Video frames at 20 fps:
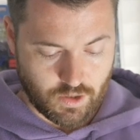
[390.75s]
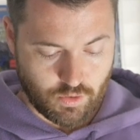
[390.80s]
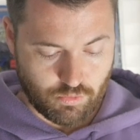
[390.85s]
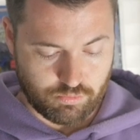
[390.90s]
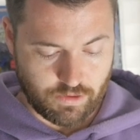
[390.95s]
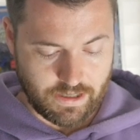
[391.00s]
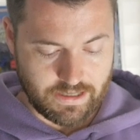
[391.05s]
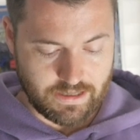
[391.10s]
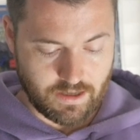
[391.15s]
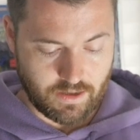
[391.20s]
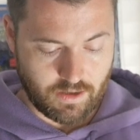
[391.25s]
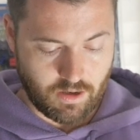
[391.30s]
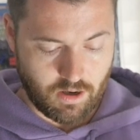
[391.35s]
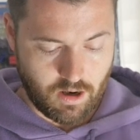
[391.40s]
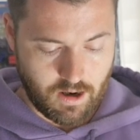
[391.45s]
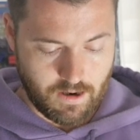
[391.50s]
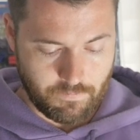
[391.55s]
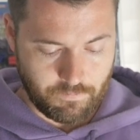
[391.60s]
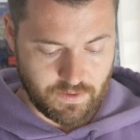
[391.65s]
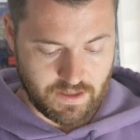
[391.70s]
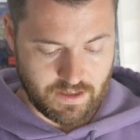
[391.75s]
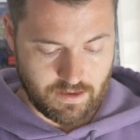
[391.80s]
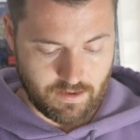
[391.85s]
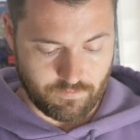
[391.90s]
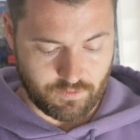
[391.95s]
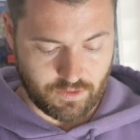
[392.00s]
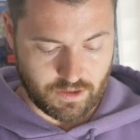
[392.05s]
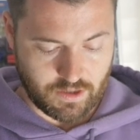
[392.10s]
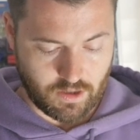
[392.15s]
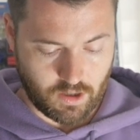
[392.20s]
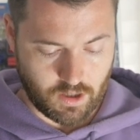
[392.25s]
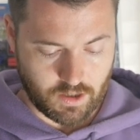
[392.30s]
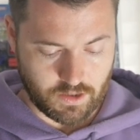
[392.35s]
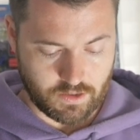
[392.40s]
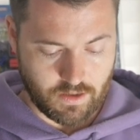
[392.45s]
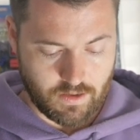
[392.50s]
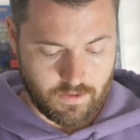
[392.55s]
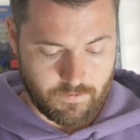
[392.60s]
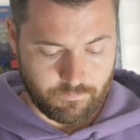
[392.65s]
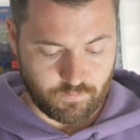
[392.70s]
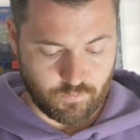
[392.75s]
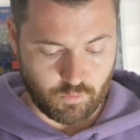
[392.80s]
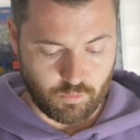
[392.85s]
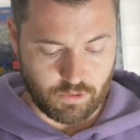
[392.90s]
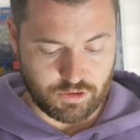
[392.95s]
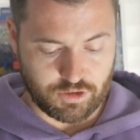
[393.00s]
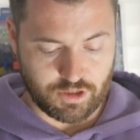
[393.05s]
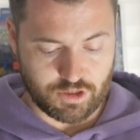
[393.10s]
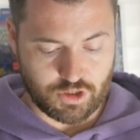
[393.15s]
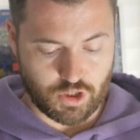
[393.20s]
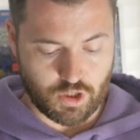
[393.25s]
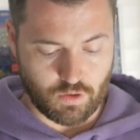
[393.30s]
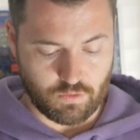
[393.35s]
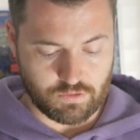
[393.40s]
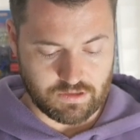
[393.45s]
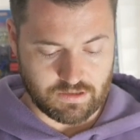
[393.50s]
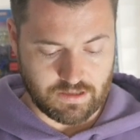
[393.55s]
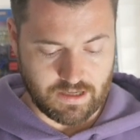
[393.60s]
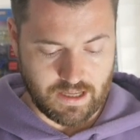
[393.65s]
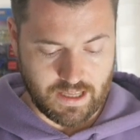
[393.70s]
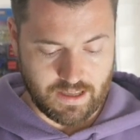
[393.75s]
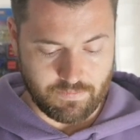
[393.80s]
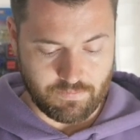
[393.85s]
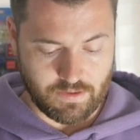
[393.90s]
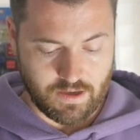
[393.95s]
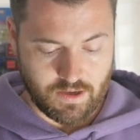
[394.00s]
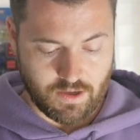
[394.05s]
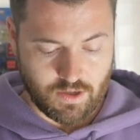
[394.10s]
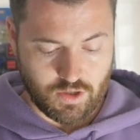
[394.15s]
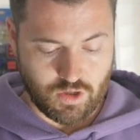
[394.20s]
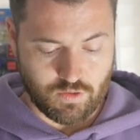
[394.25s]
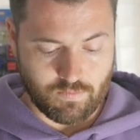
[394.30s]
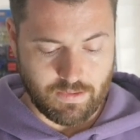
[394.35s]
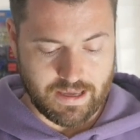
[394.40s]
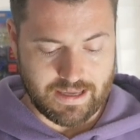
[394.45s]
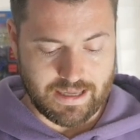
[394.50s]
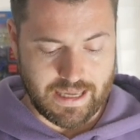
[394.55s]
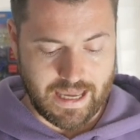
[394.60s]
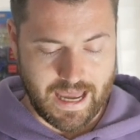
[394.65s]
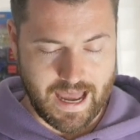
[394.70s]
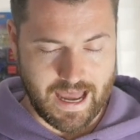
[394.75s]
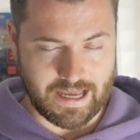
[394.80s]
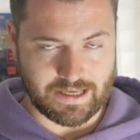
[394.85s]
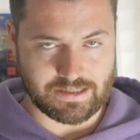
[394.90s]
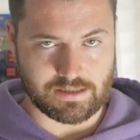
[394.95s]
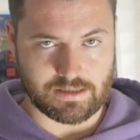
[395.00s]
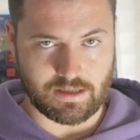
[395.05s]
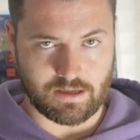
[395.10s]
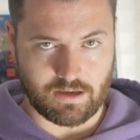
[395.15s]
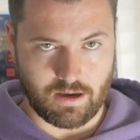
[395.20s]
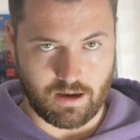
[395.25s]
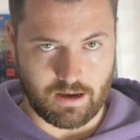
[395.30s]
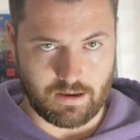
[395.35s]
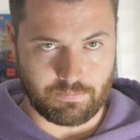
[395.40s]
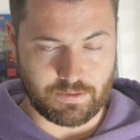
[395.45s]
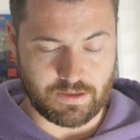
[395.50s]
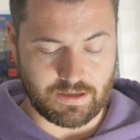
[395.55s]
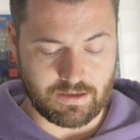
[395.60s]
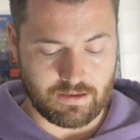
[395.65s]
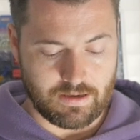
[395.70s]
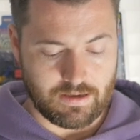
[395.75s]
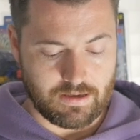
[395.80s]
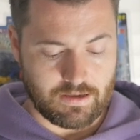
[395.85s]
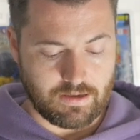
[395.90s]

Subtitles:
Create a copy of the card with the chosen name. You may cast the copy.